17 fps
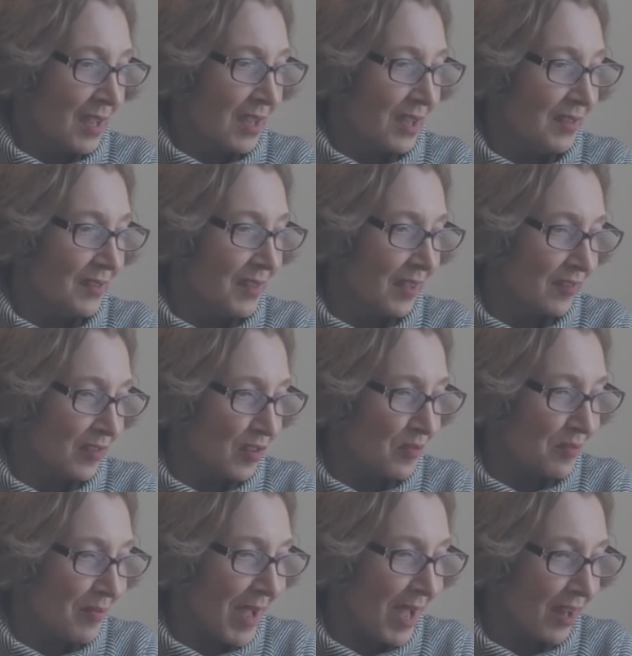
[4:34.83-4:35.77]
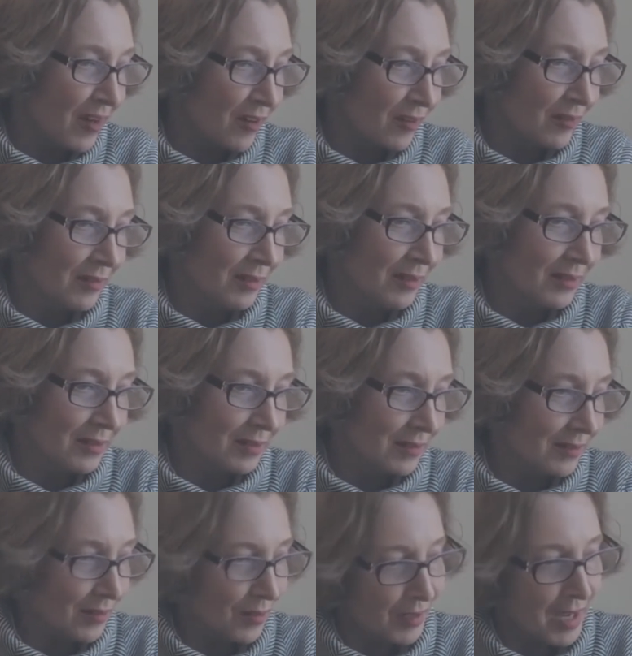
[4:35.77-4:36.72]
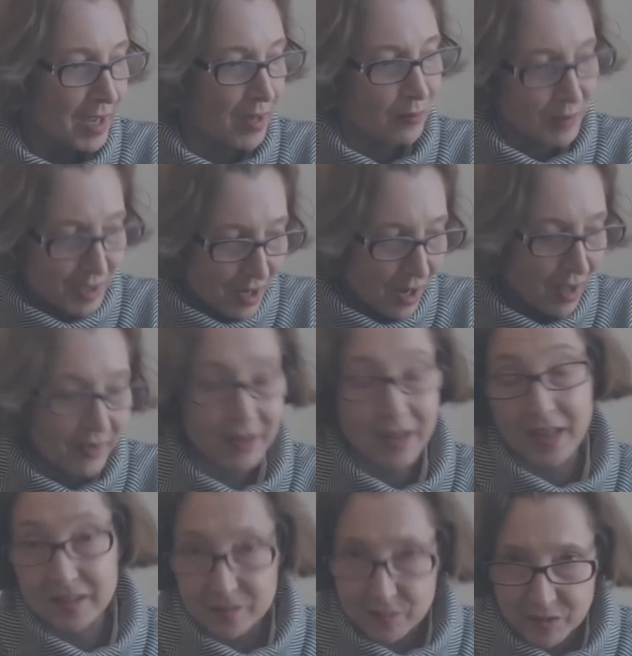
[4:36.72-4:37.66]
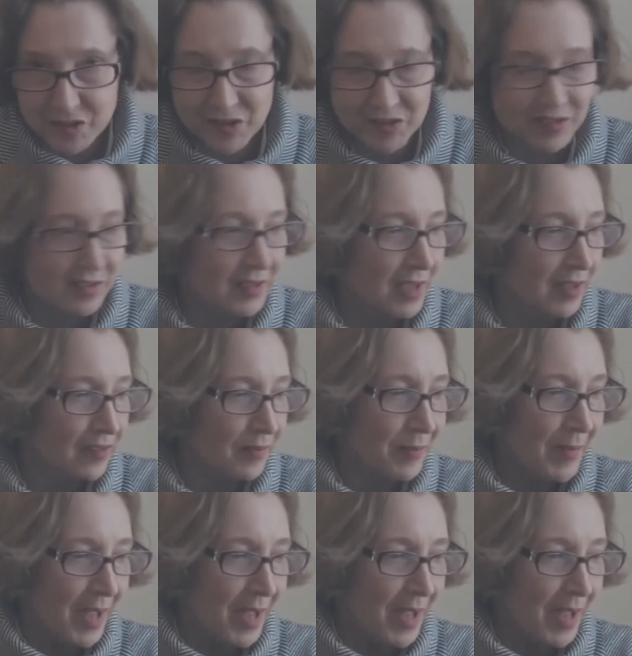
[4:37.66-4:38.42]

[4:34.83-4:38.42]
it doesn't matter, okay, regardless, which is it doesn't